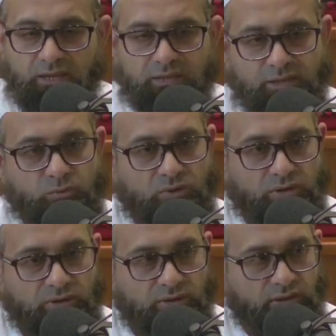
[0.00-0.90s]
and they
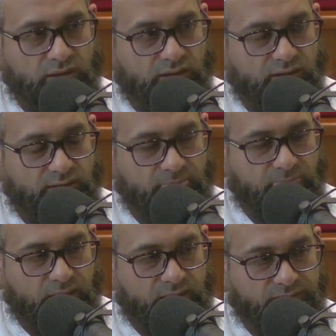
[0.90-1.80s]
were uh,
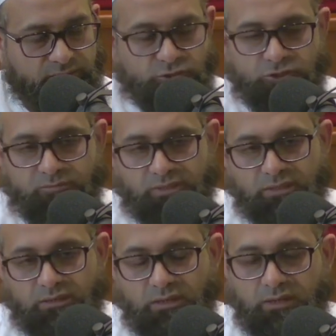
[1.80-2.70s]
uh,
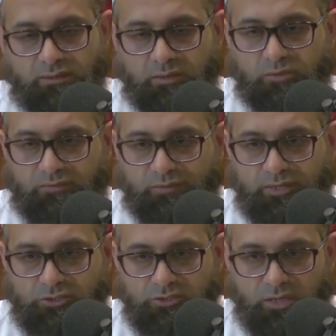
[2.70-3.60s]
fishermen. They would
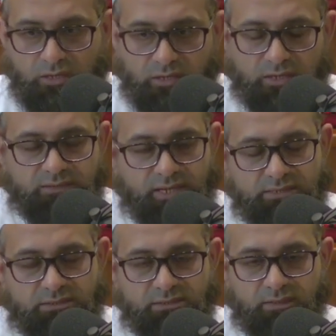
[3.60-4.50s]
fish, and Allah
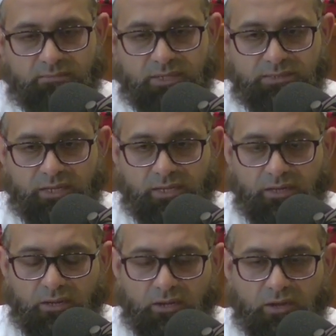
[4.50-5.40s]
tested them by
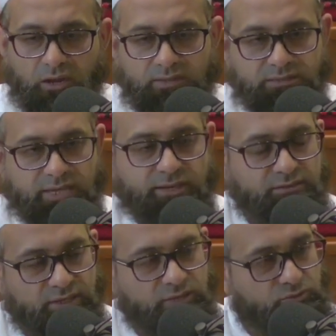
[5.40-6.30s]
saying, on
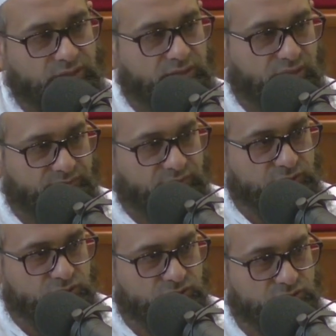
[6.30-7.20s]
Saturday, you cannot
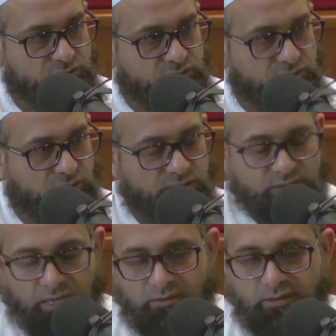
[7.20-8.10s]
fish. On
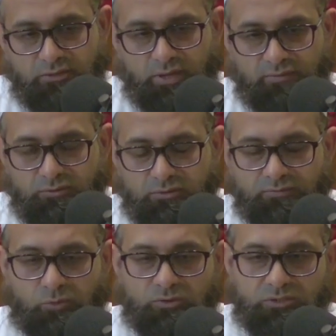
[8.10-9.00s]
Saturday, you have to
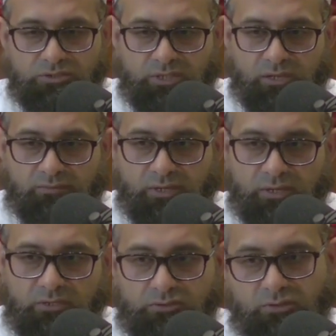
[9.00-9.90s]
devote yourself
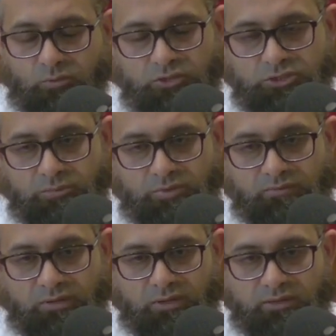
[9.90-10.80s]
to the worship
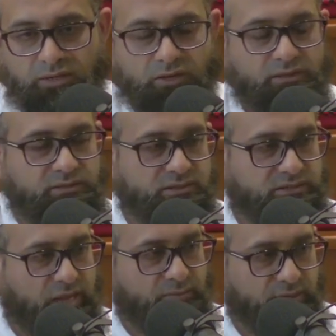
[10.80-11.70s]
of Allah. They call it the
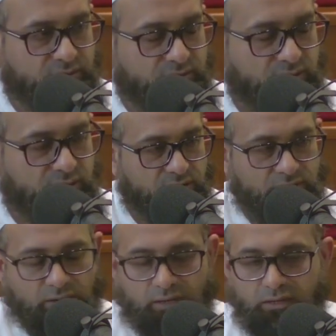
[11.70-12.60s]
Sabbath,
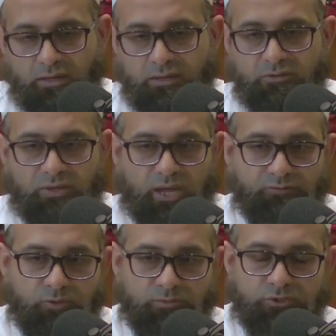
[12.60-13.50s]
right? You
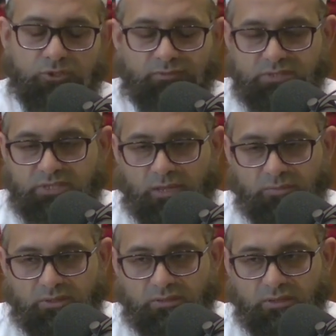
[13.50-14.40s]
have to observe the
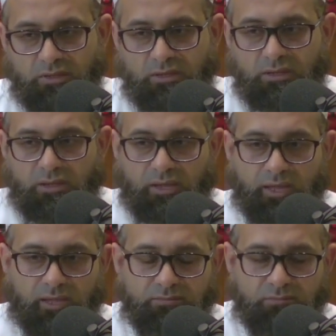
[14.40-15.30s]
Sabbath.
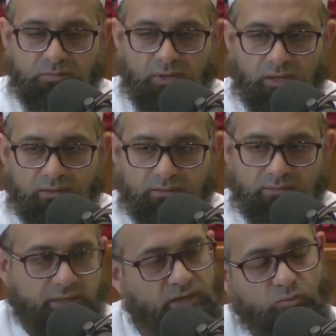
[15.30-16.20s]
And uh,
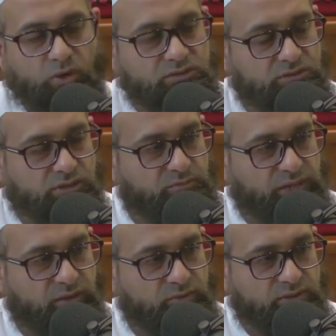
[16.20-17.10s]
they didn't want to
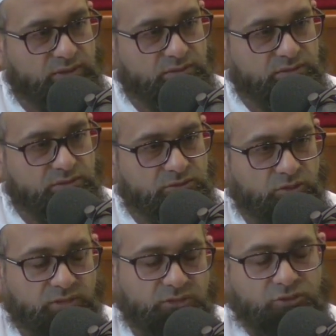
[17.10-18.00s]
comply with this.
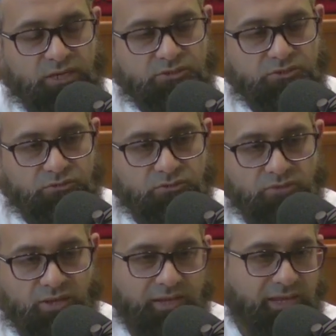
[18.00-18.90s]
So they tried to,
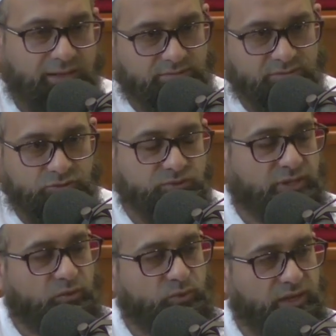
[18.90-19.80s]
again, do
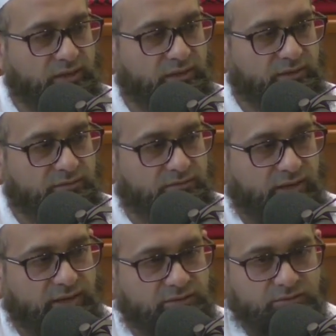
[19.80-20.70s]
ta'wil,
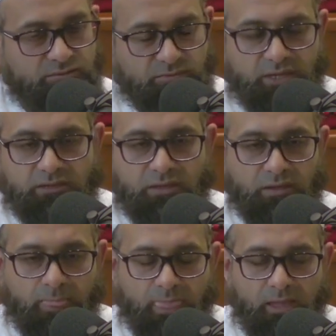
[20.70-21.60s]
right? Make a,